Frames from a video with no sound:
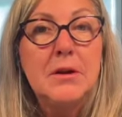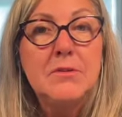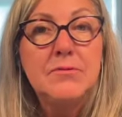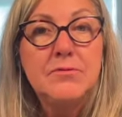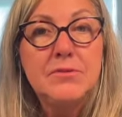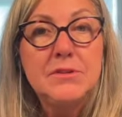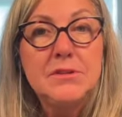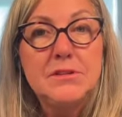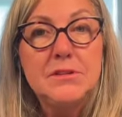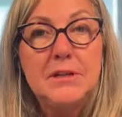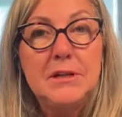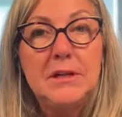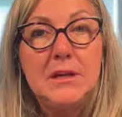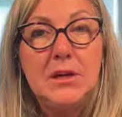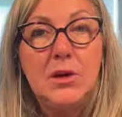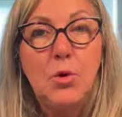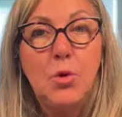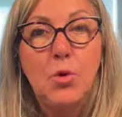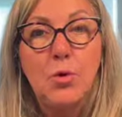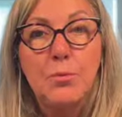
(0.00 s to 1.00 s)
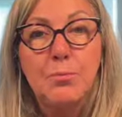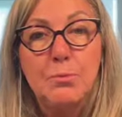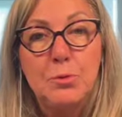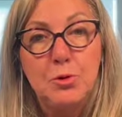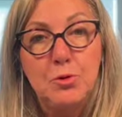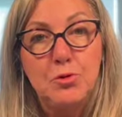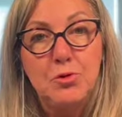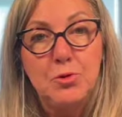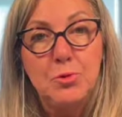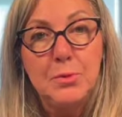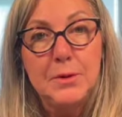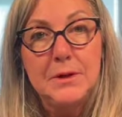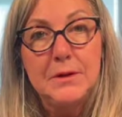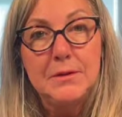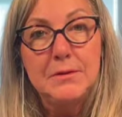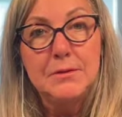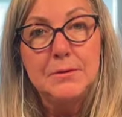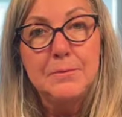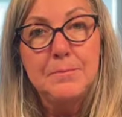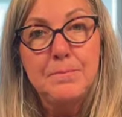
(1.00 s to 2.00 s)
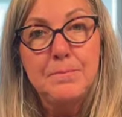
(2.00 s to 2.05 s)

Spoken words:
fatigue, or mood swings.